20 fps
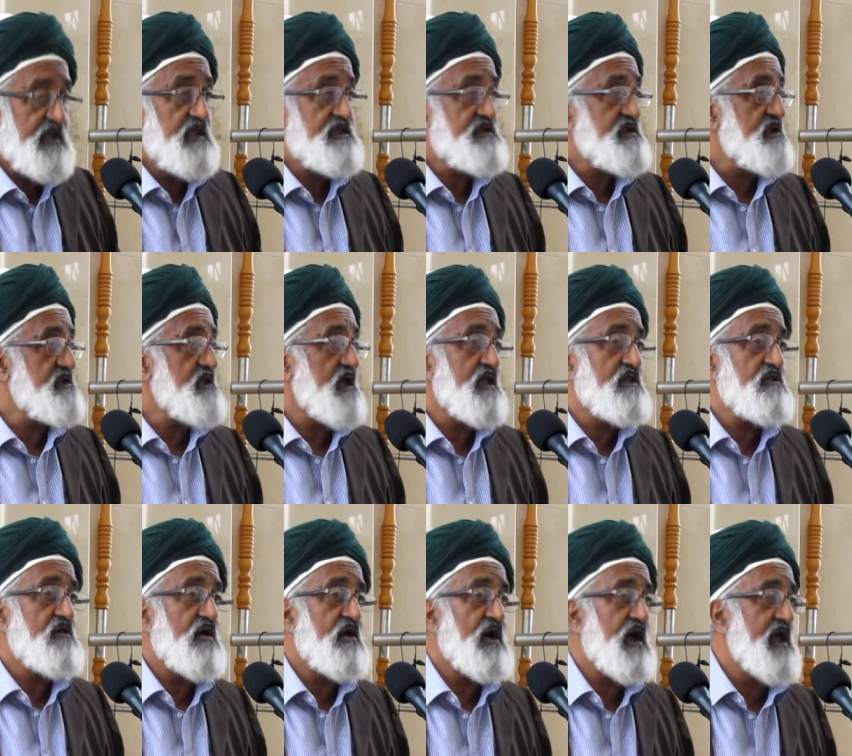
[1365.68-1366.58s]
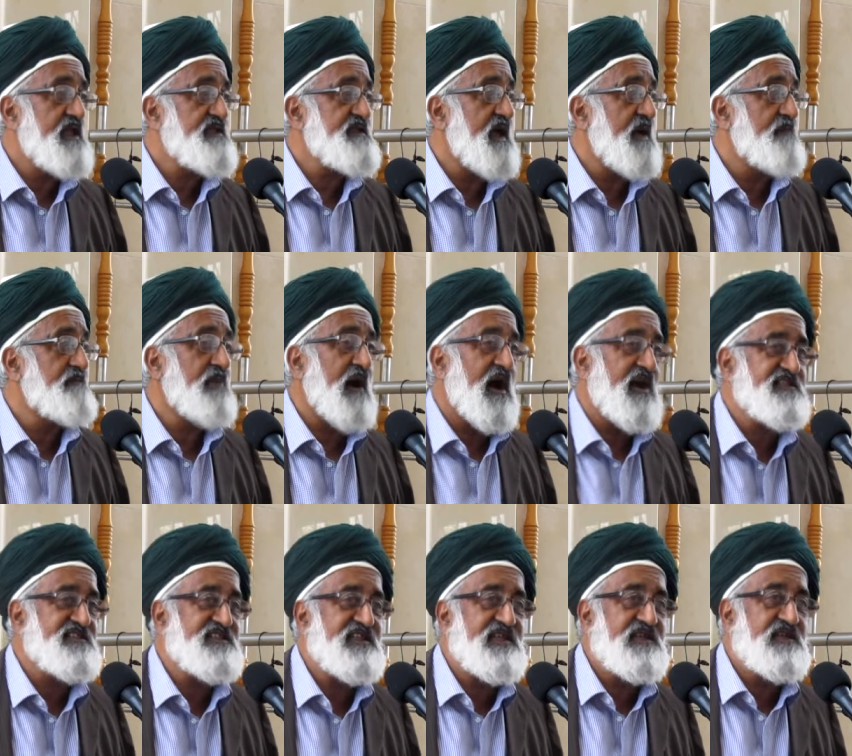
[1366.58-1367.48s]
Satan, as a
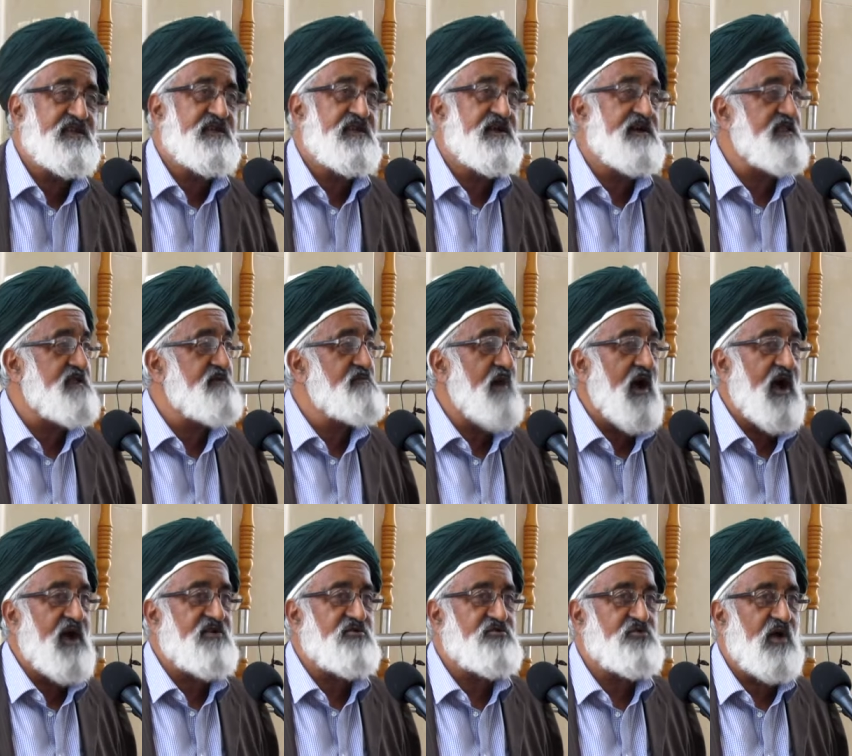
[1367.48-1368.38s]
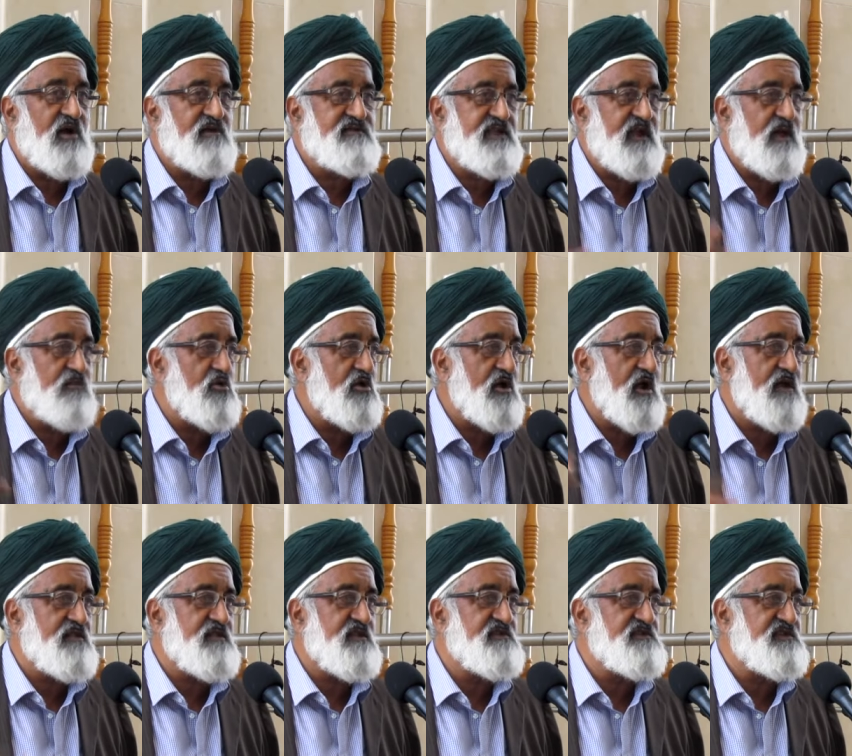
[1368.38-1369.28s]
passing remark to Sheikh Abdul
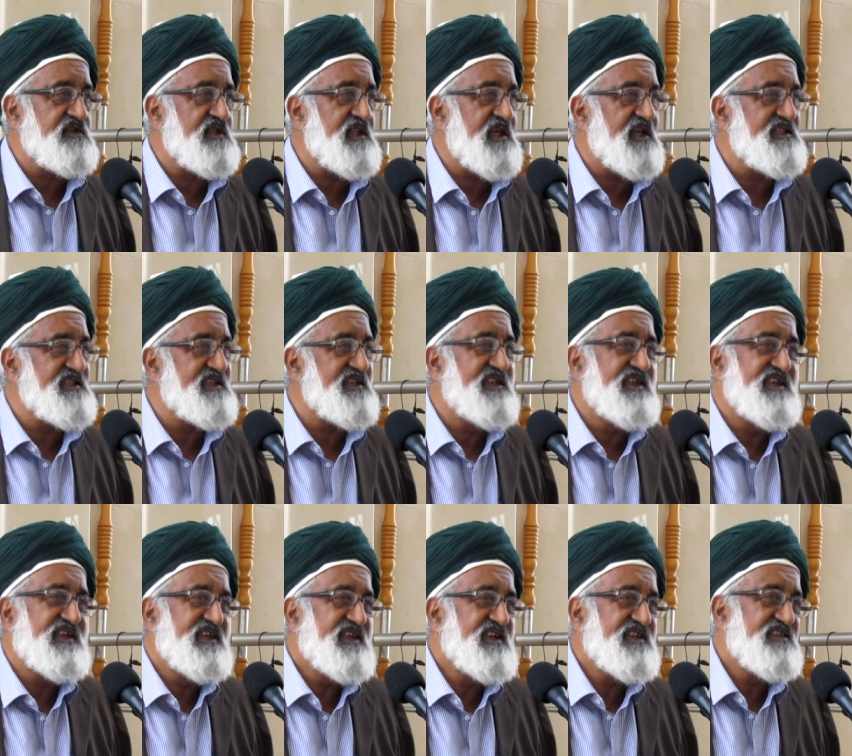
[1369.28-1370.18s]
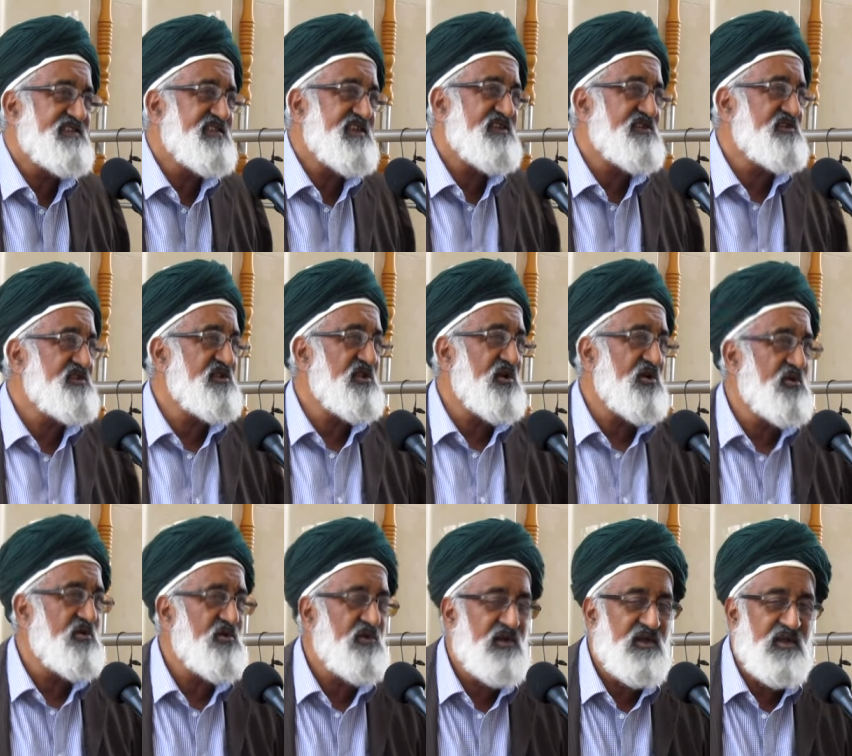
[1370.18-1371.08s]
Qadir Jilani, he says, You
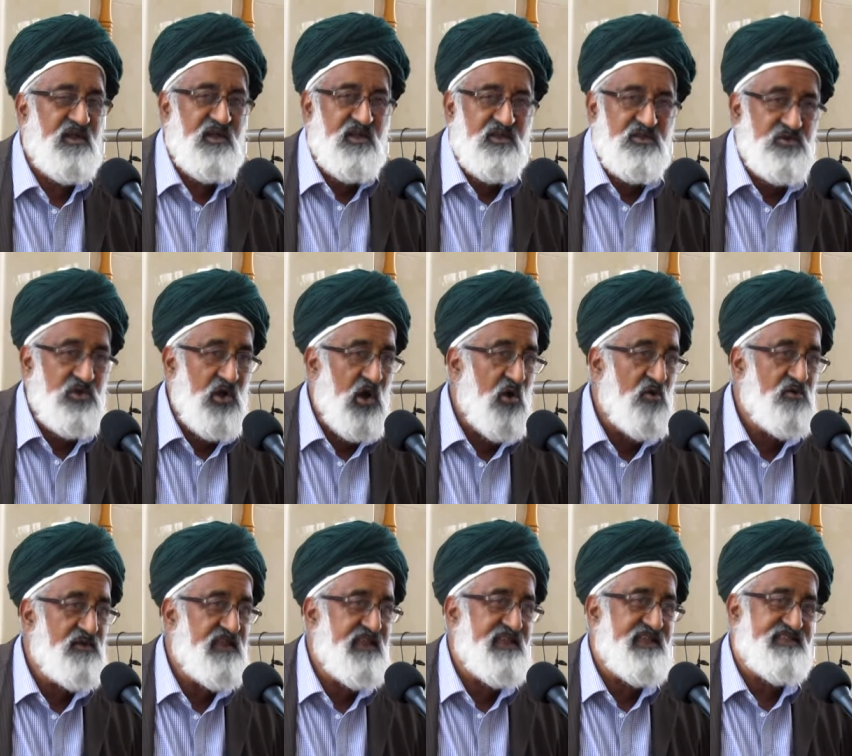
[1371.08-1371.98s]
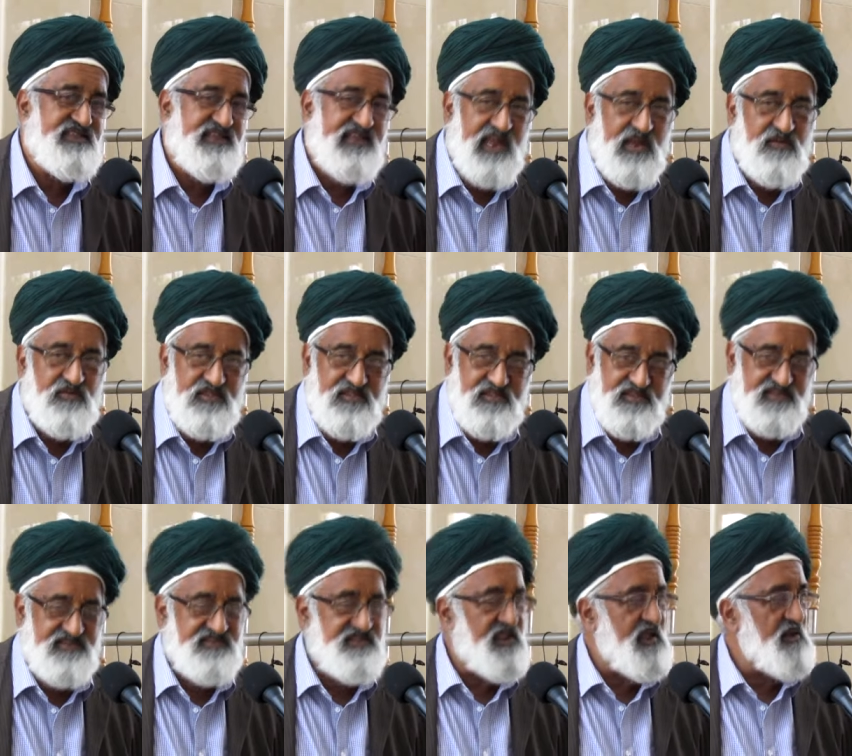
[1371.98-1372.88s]
know, you only escaped
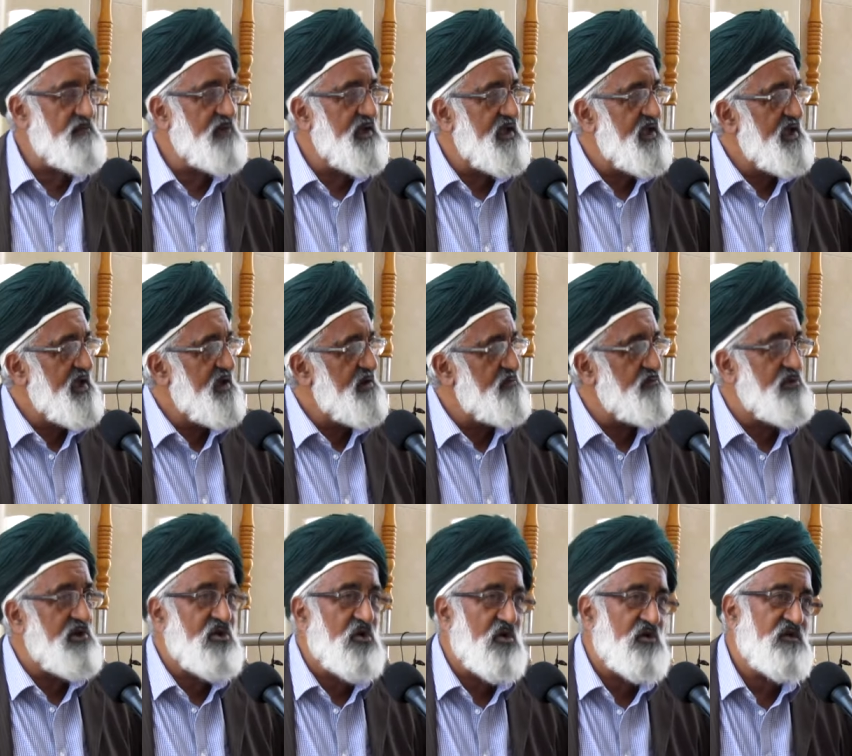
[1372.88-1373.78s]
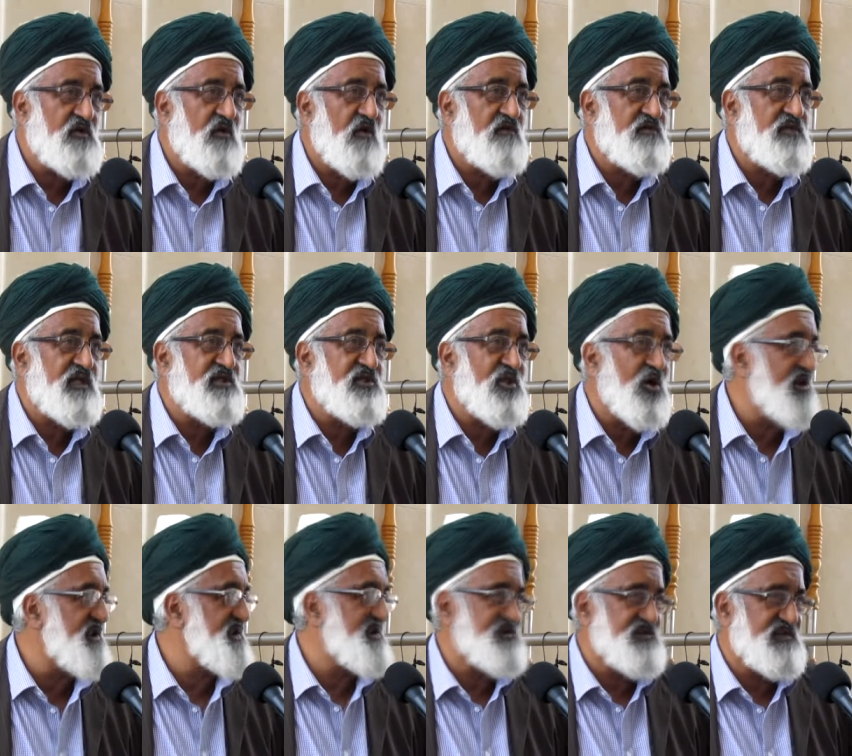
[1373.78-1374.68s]
this trap because of the
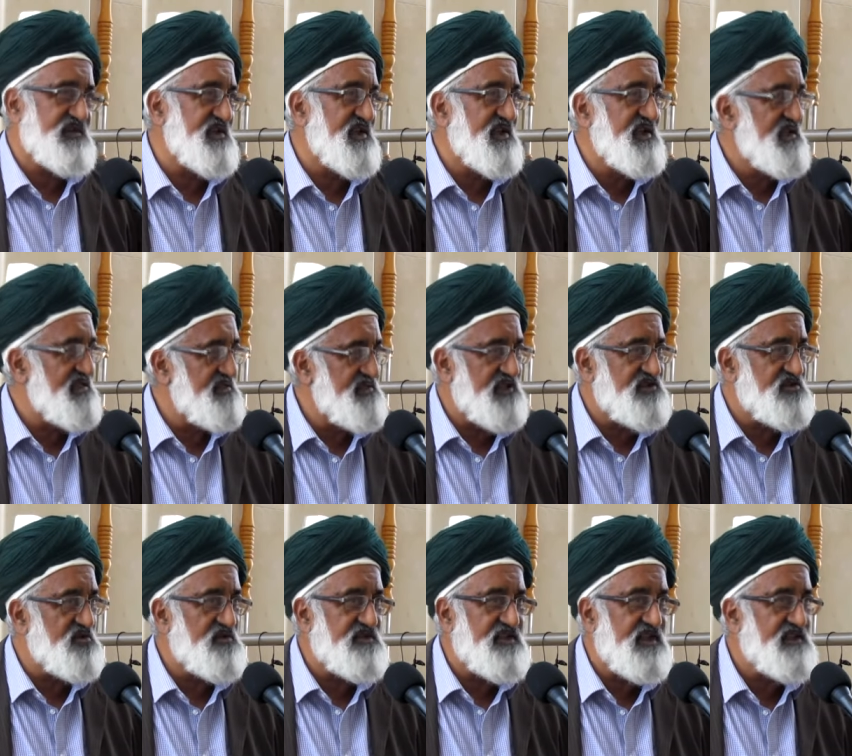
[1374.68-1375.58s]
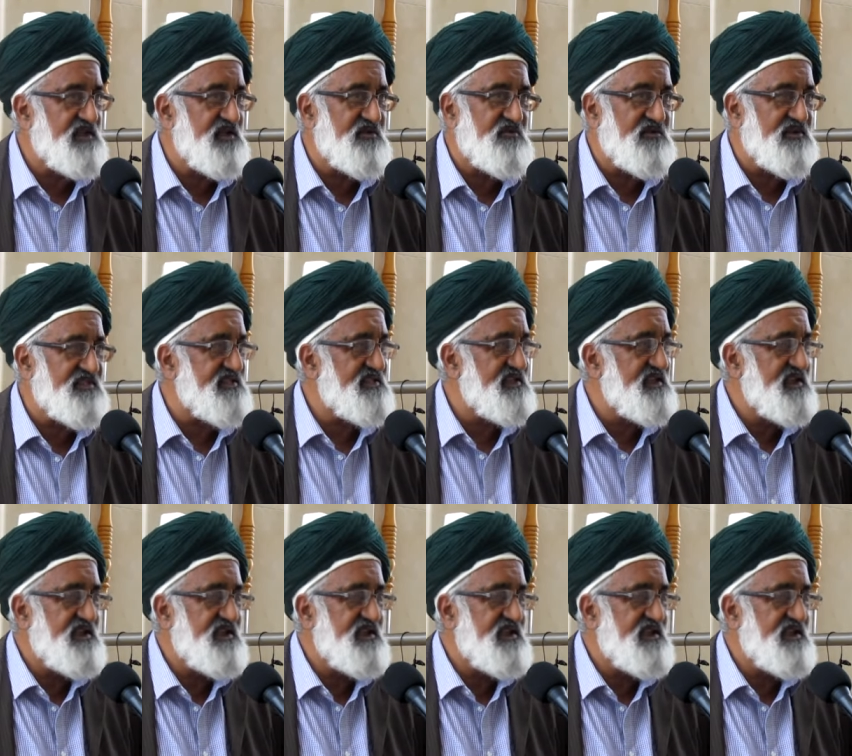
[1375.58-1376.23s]
knowledge that you're sitting with.